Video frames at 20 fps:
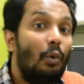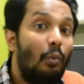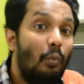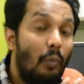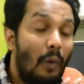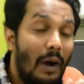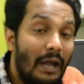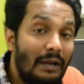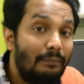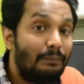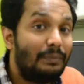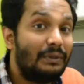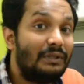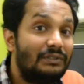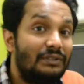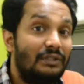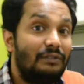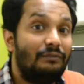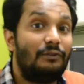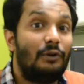one
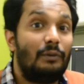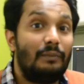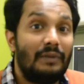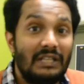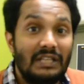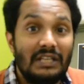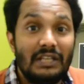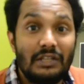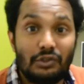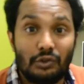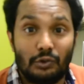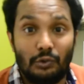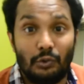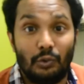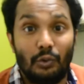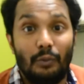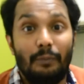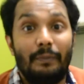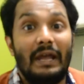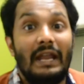person from each
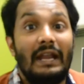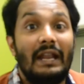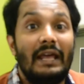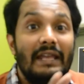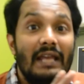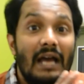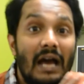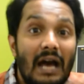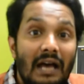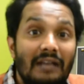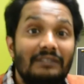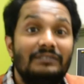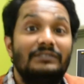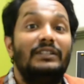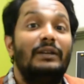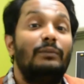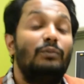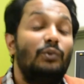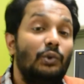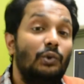group and I ask
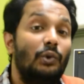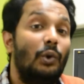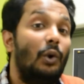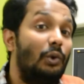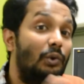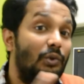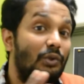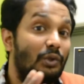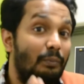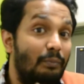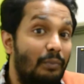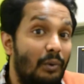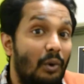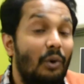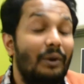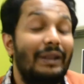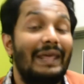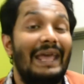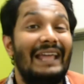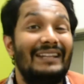them to go to the
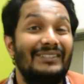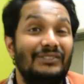board and